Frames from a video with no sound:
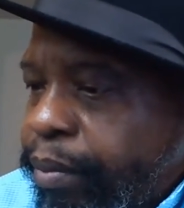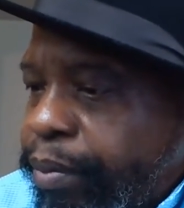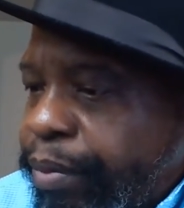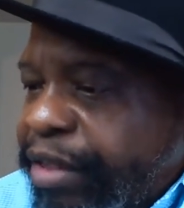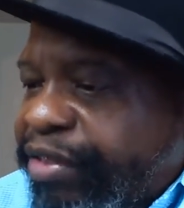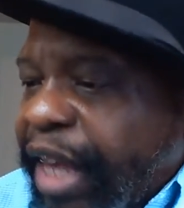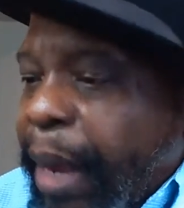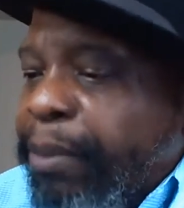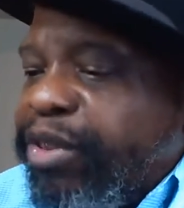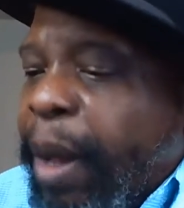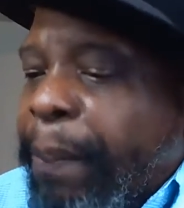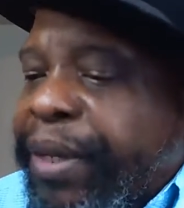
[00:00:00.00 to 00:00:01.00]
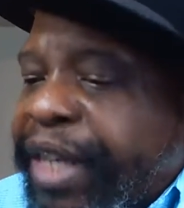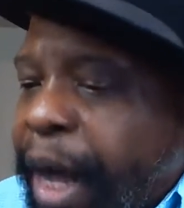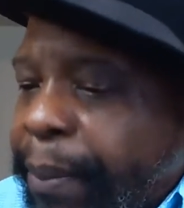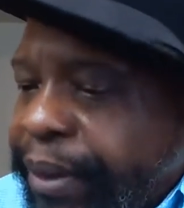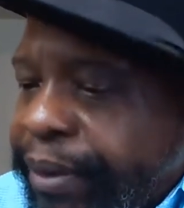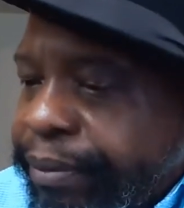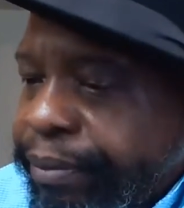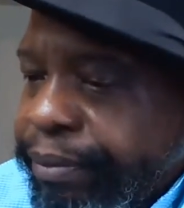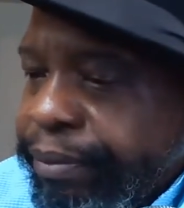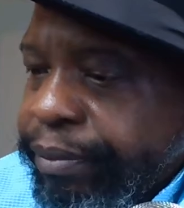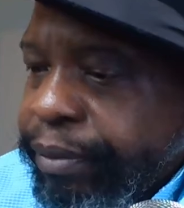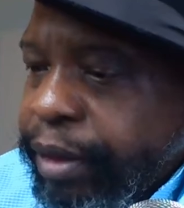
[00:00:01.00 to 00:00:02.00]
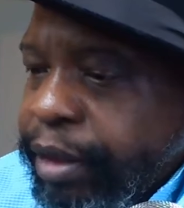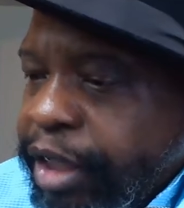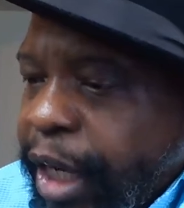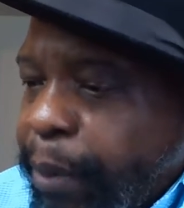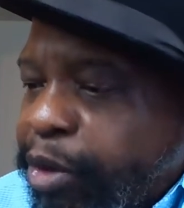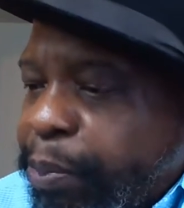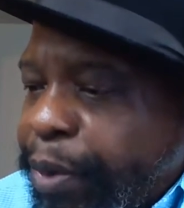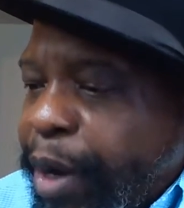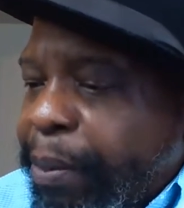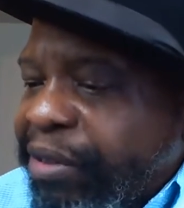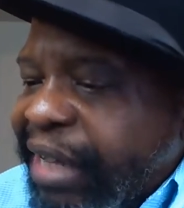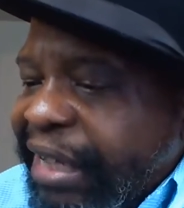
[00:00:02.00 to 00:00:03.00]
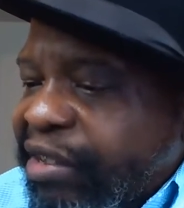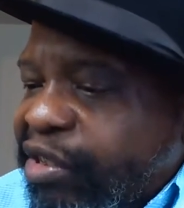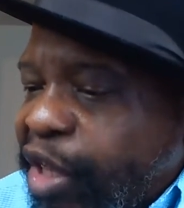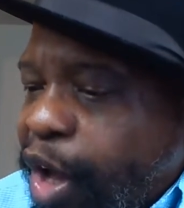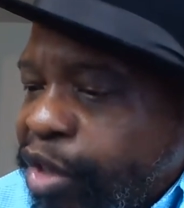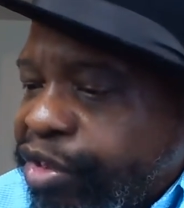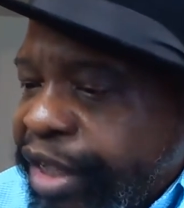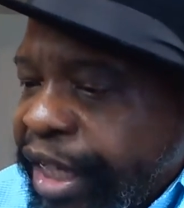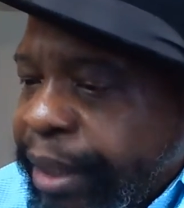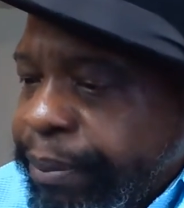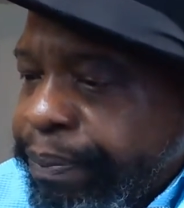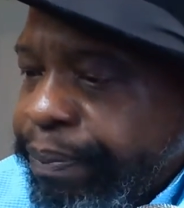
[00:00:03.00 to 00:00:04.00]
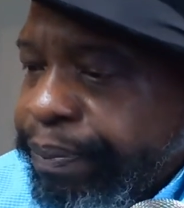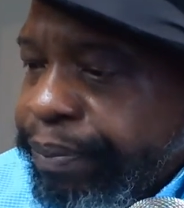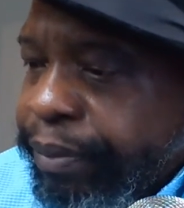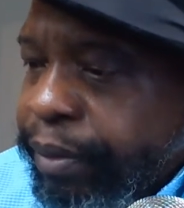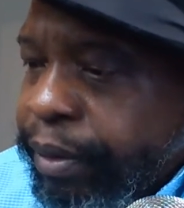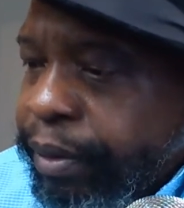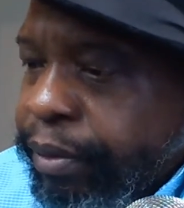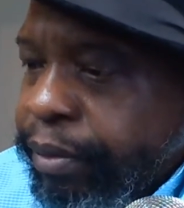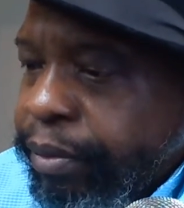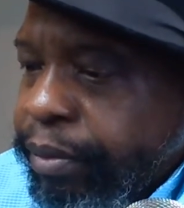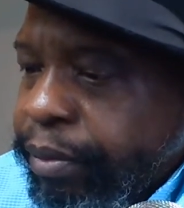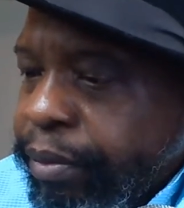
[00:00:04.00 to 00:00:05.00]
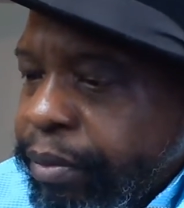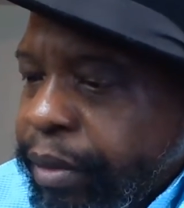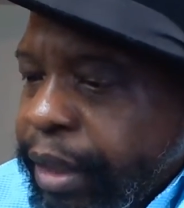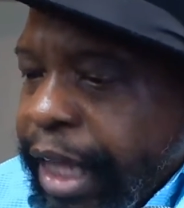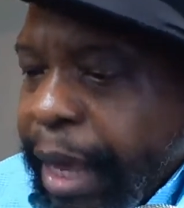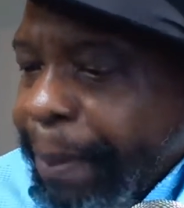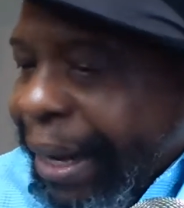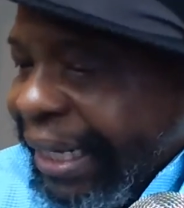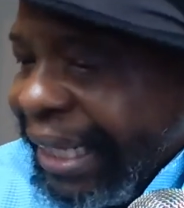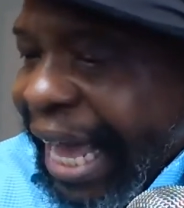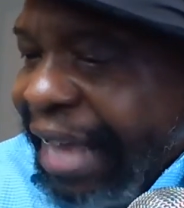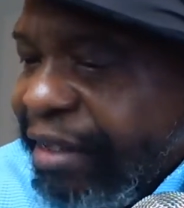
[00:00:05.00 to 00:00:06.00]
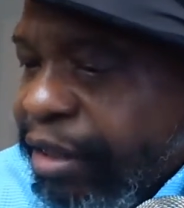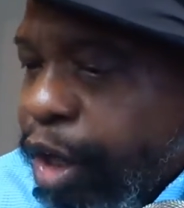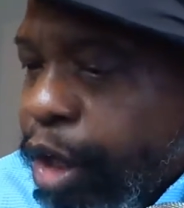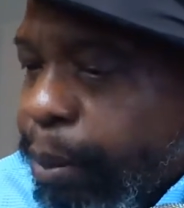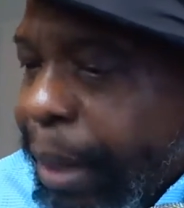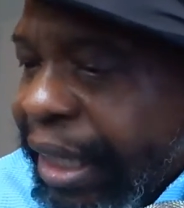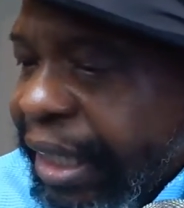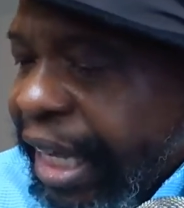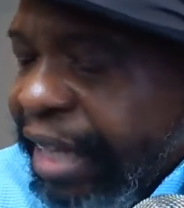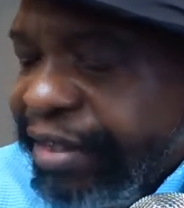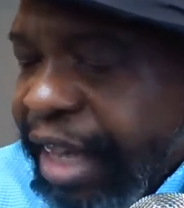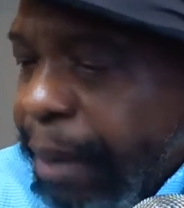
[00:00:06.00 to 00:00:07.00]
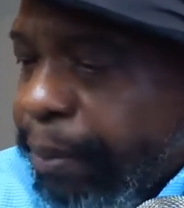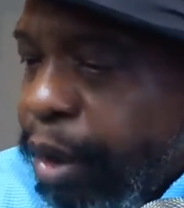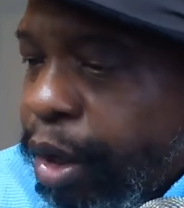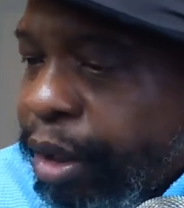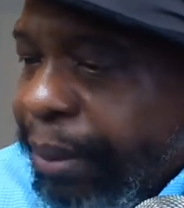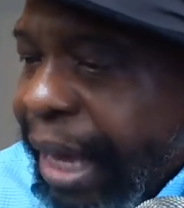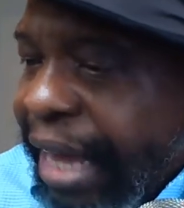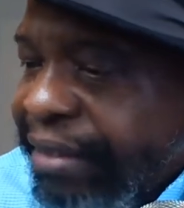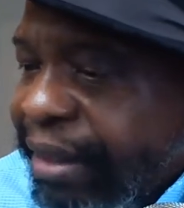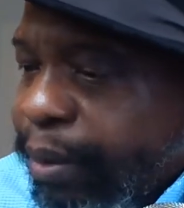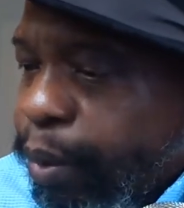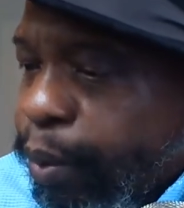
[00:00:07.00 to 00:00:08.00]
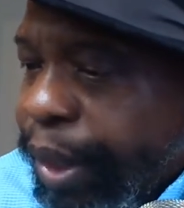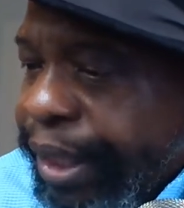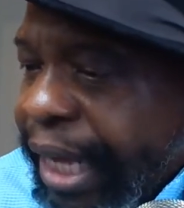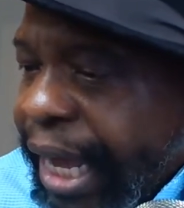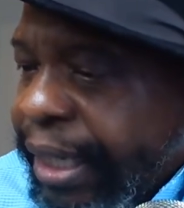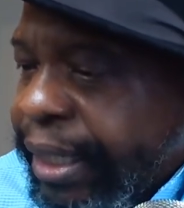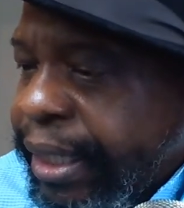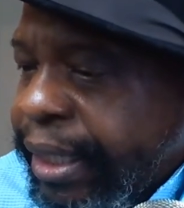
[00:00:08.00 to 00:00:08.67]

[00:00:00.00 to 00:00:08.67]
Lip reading: This team was up and coming. Team was built much like the Seahawks team, led by the guys I talked about, Calais Campbell, all them guys and whatnot.